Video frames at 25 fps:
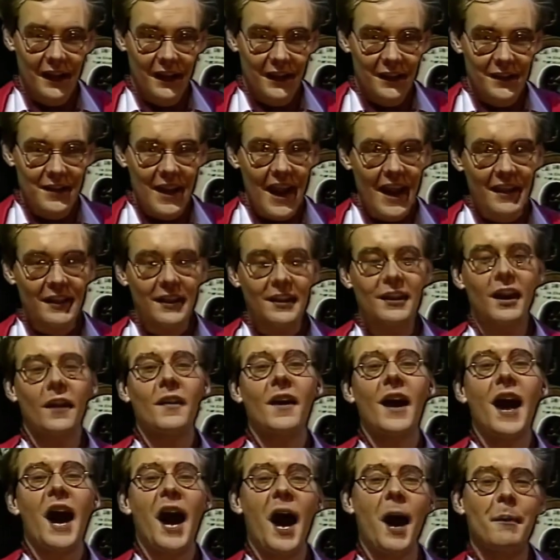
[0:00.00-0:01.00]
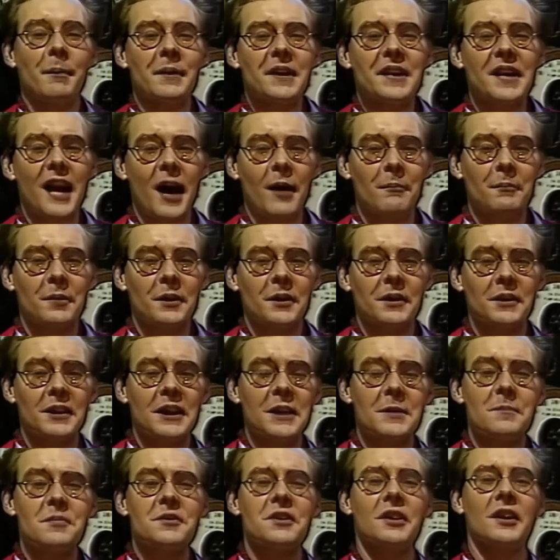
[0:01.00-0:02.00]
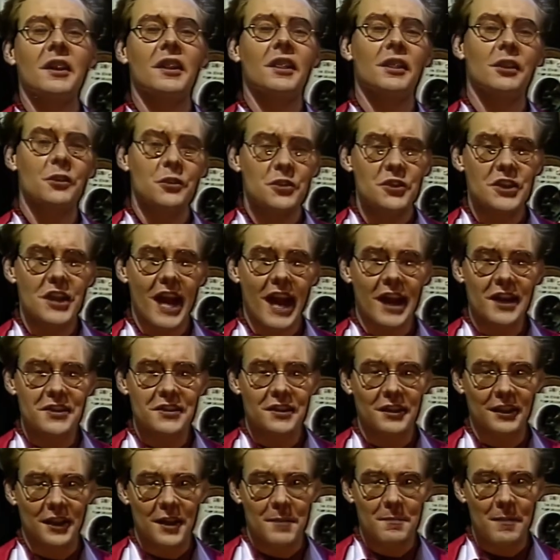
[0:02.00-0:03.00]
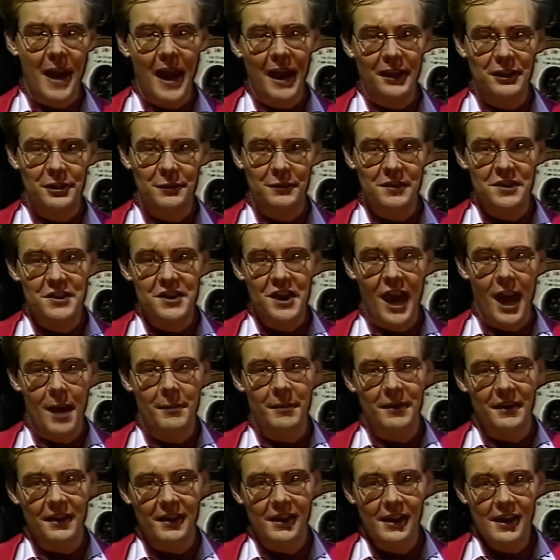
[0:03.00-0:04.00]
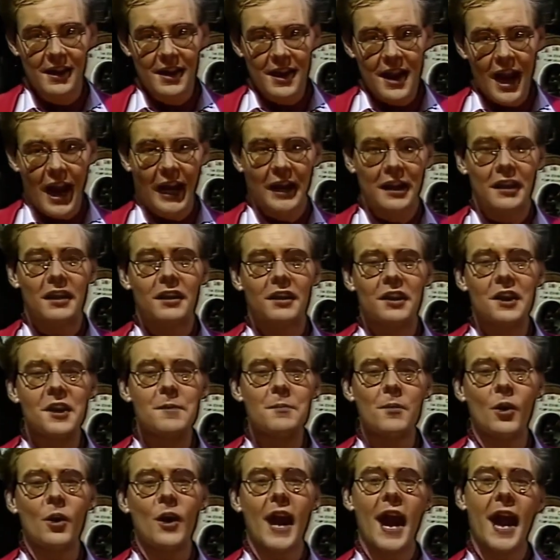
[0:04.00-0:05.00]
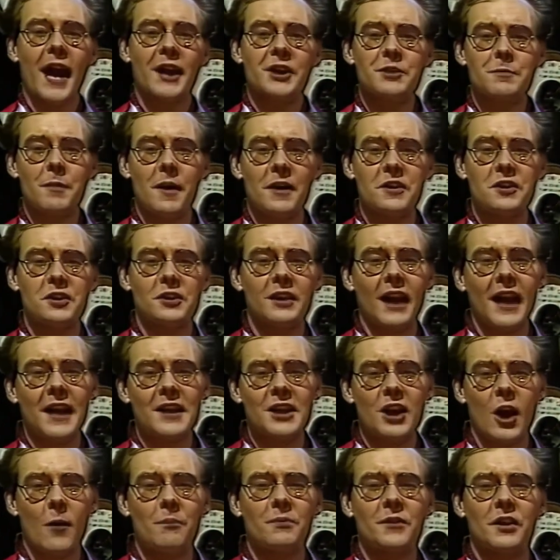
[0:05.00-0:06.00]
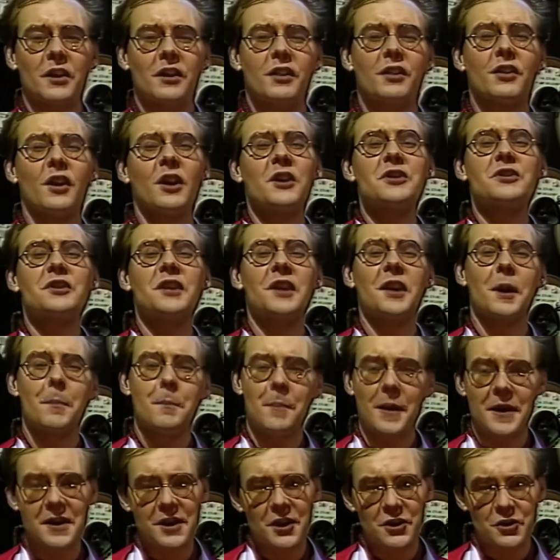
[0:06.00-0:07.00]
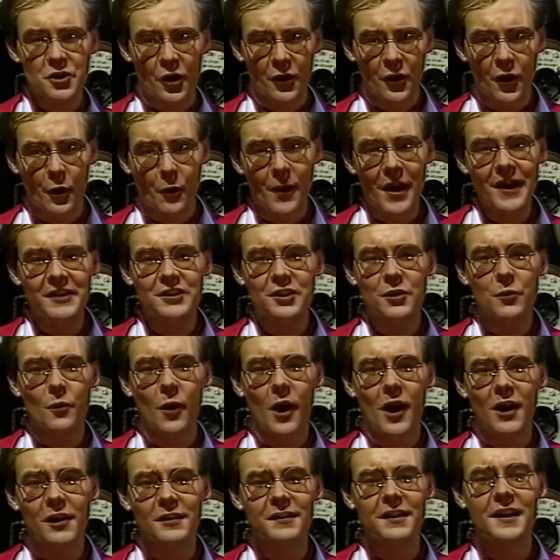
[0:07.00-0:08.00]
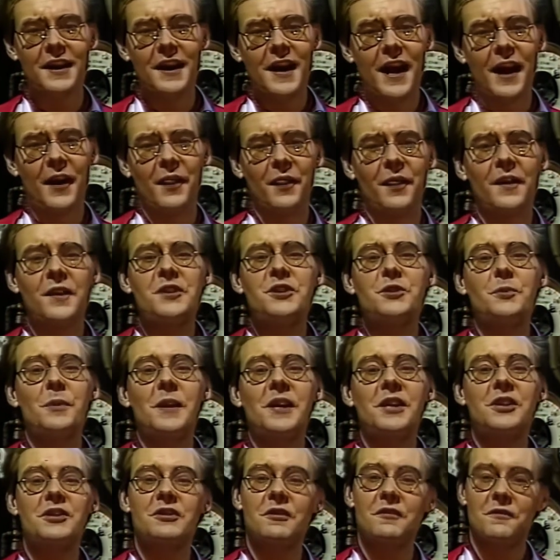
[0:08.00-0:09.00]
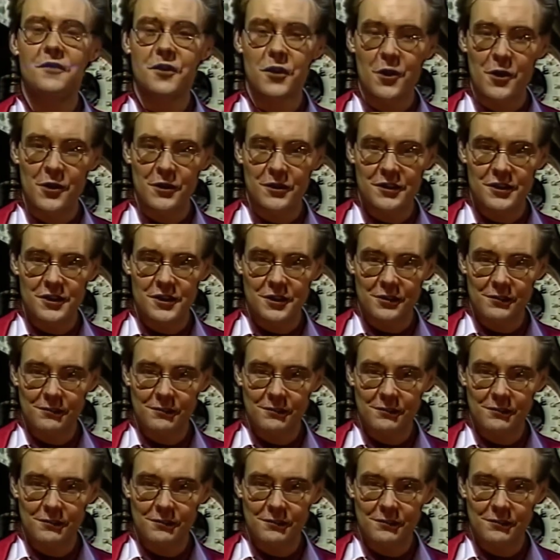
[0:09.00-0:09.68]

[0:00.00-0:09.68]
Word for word: Yet another happy camper leaps enthusiastically back to his cabin. And three more experts line up to thrust their opinions on the waiting world in this week's reviews.